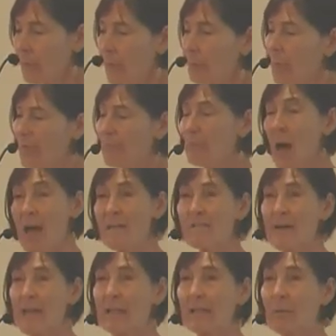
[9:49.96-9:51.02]
we've
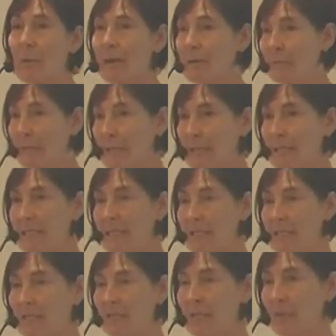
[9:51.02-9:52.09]
modified it quite a bit
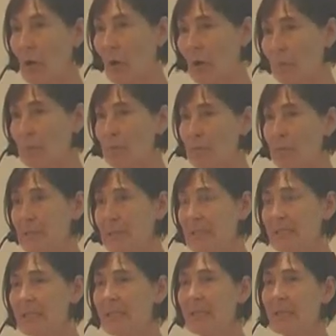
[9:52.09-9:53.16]
to suit our
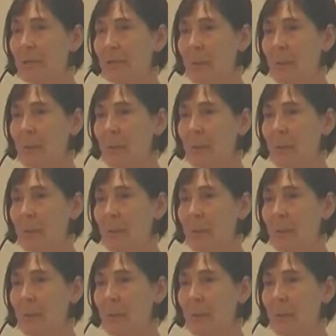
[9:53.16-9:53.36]
purposes